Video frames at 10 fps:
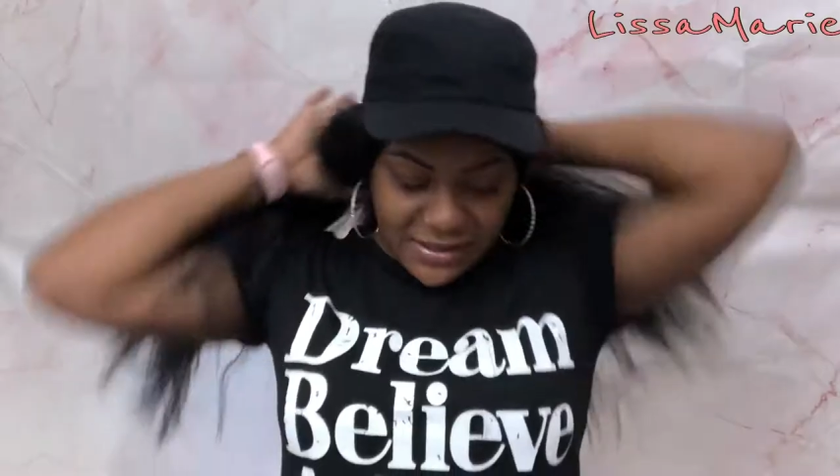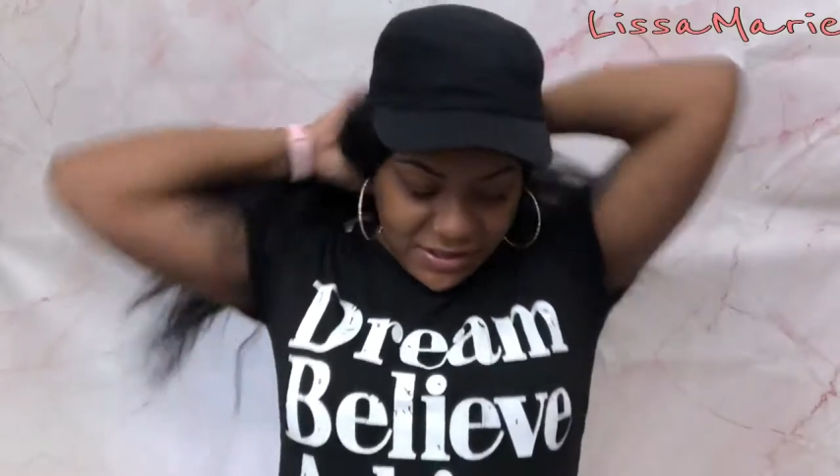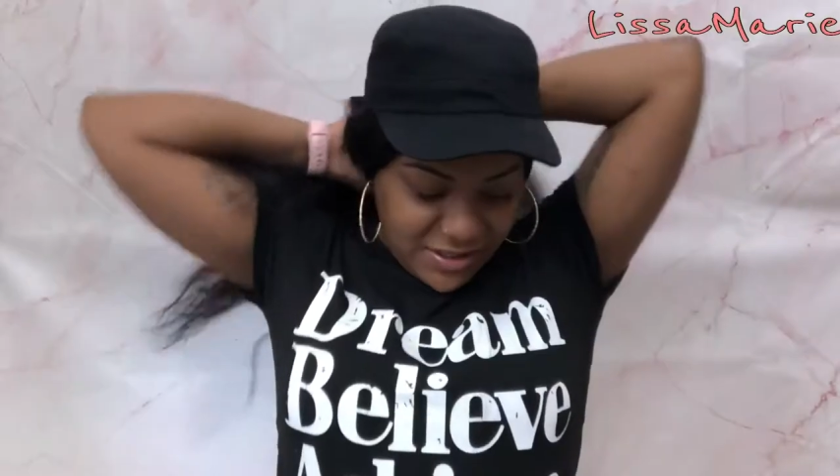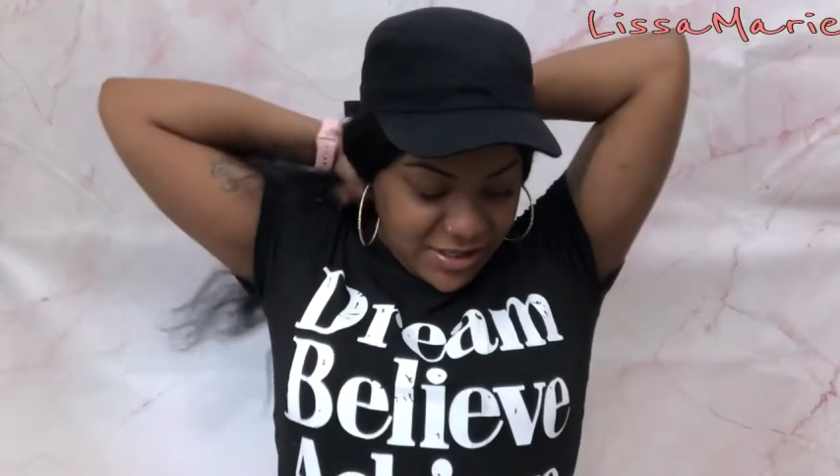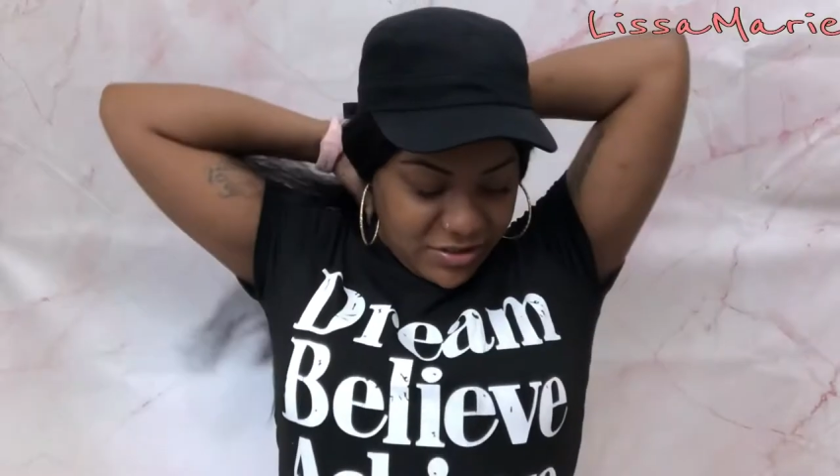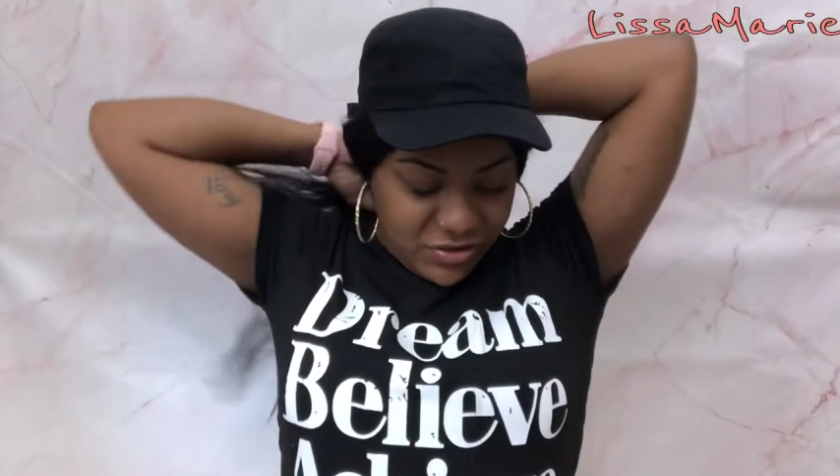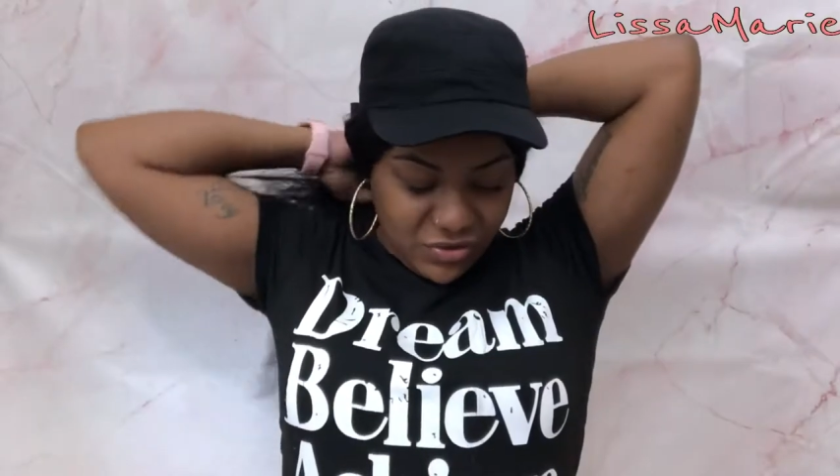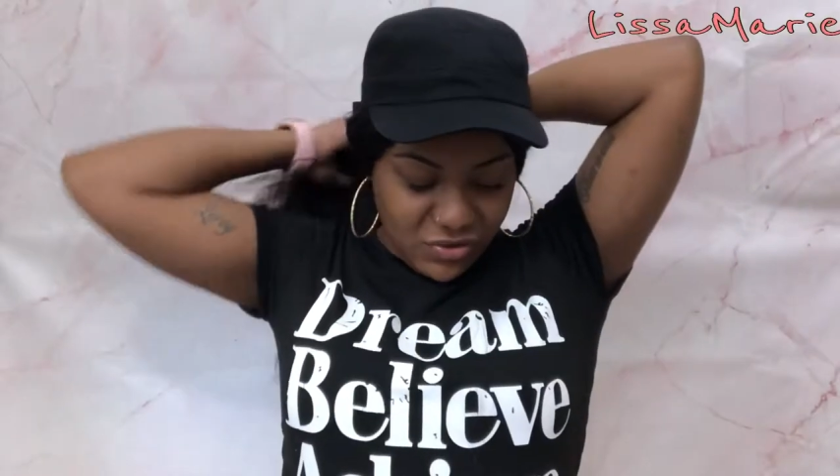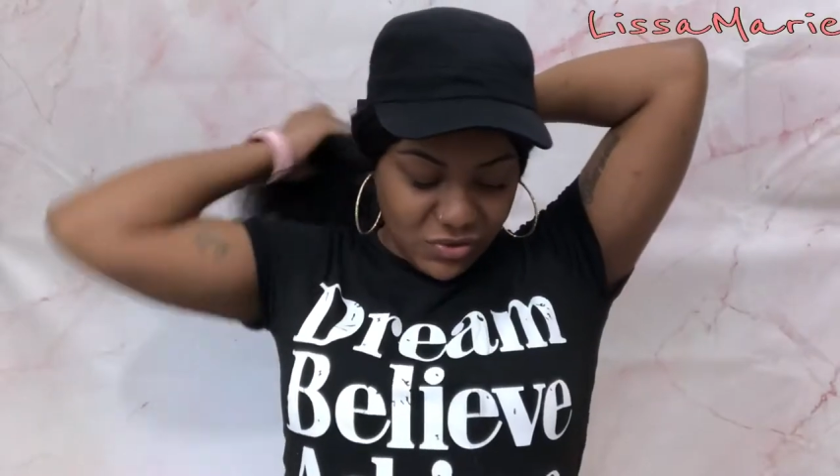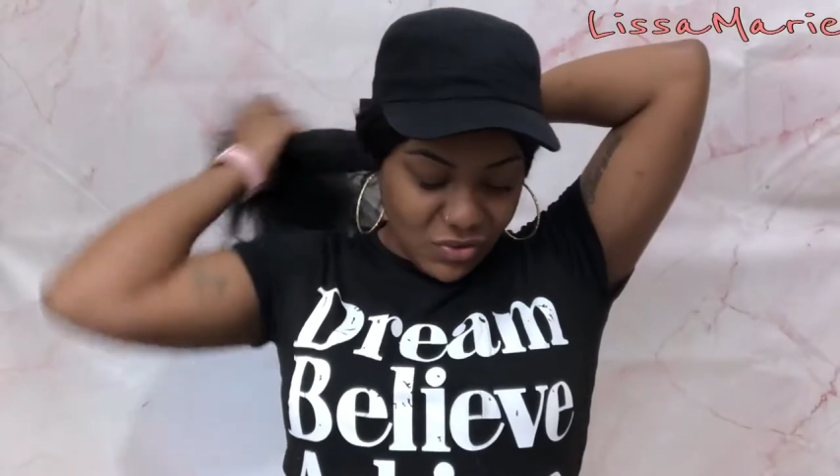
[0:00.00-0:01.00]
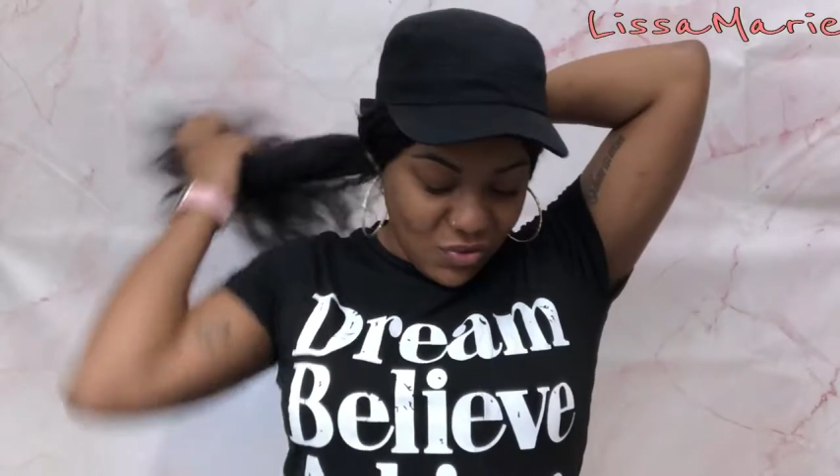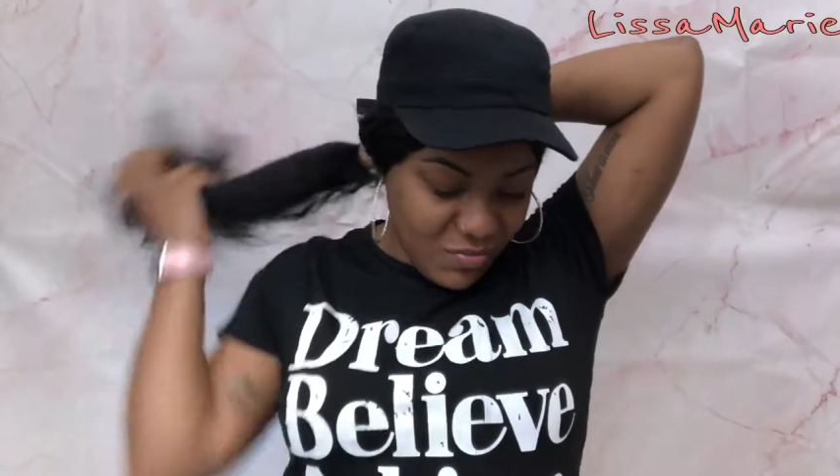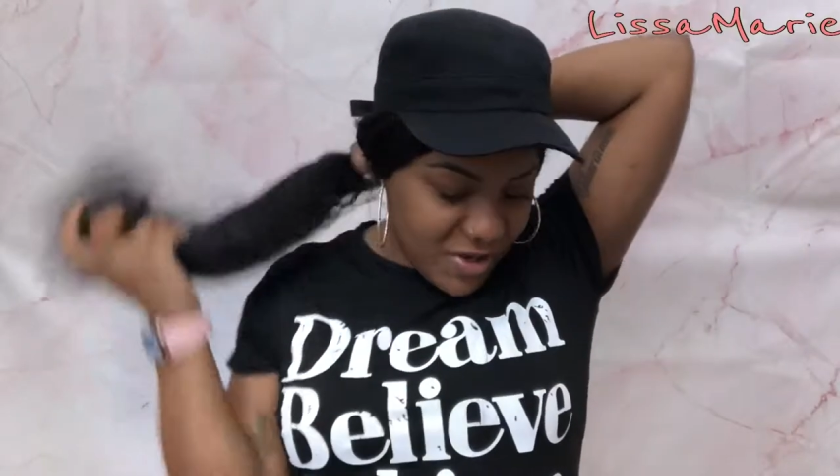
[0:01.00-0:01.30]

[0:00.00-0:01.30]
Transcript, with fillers: this shed so